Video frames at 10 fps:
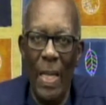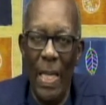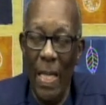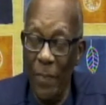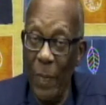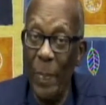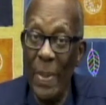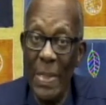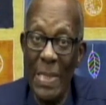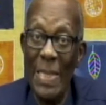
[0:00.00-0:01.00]
if a
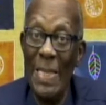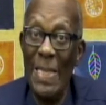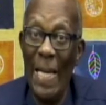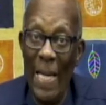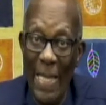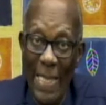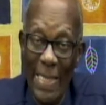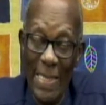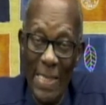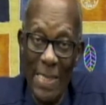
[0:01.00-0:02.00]
person
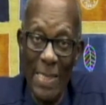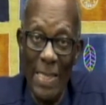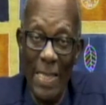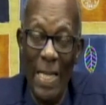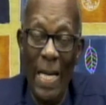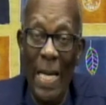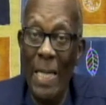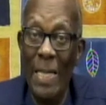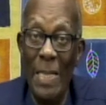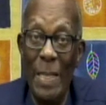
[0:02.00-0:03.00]
dies
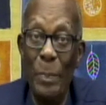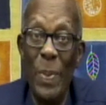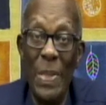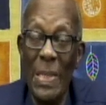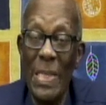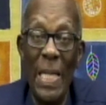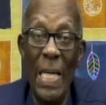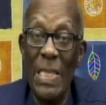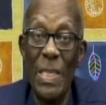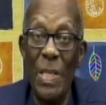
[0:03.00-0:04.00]
and the person
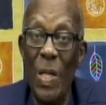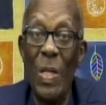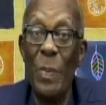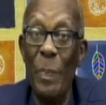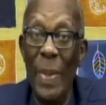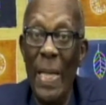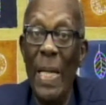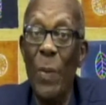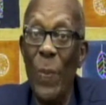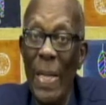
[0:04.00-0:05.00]
has not
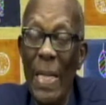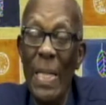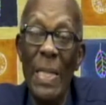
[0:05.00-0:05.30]
made a will,